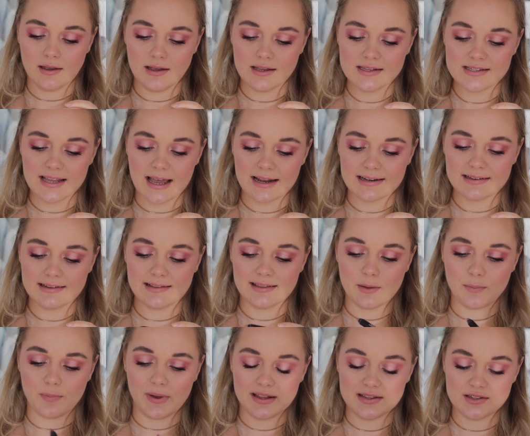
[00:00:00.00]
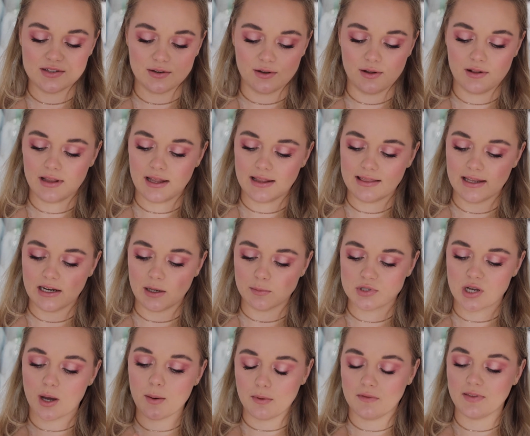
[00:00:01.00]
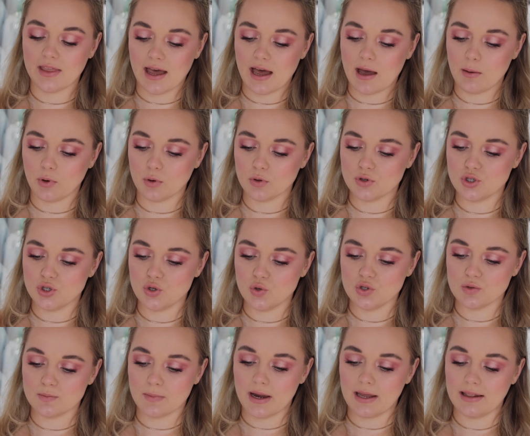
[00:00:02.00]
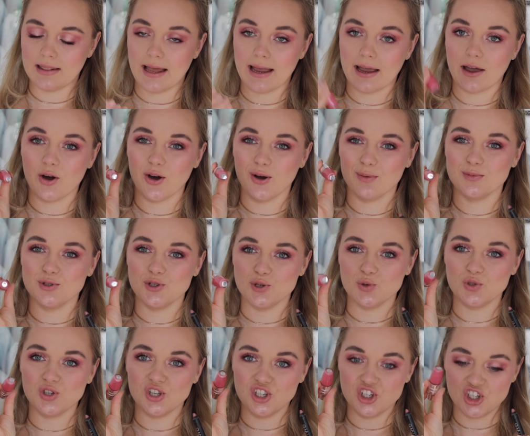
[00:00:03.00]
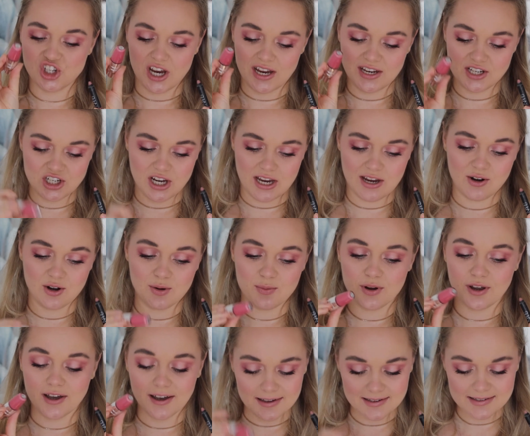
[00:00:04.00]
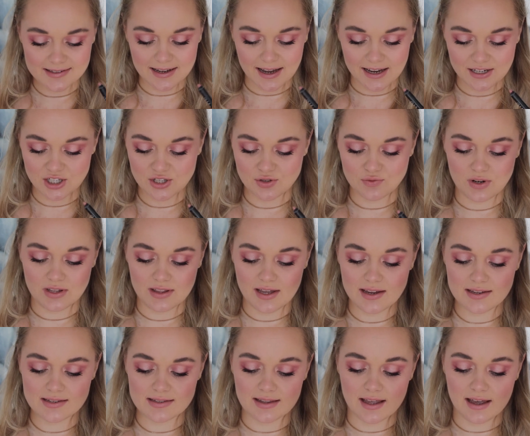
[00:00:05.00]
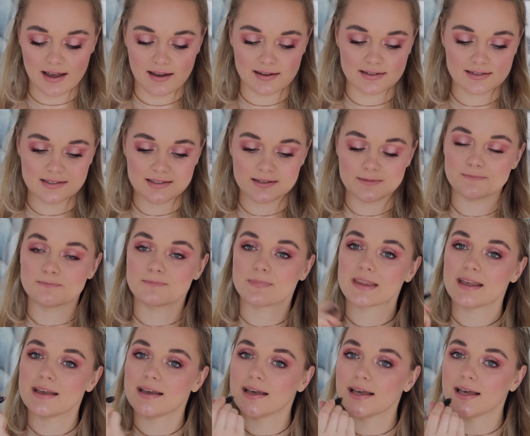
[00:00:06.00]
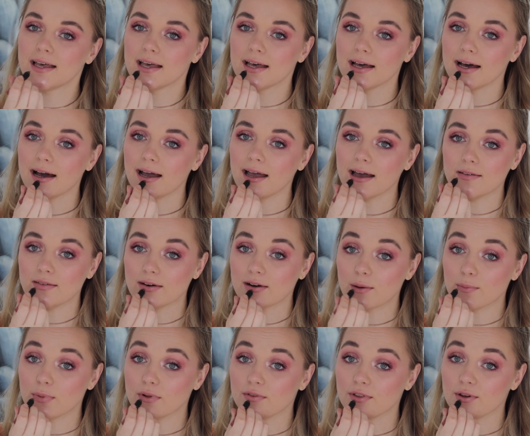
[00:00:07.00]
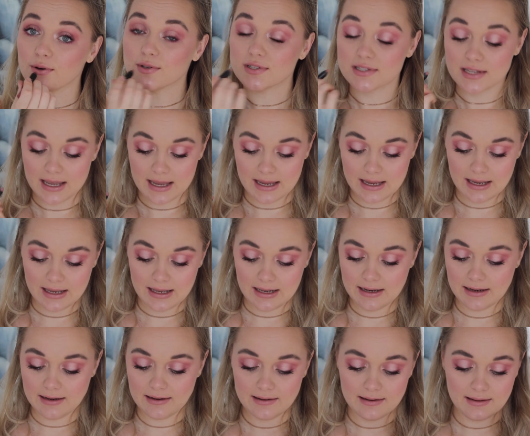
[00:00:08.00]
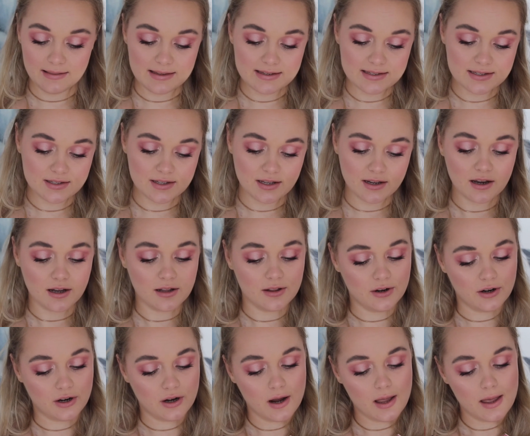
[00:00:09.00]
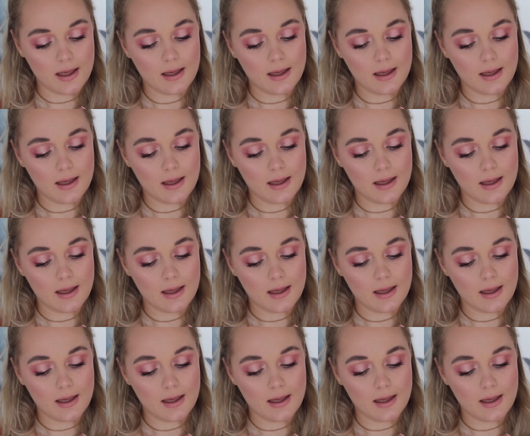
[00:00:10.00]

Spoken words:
satin lip pencil, and then on top of that I'm going to use my Lancome Juicy Shaker because I just realized that I have a couple of those, and this is the color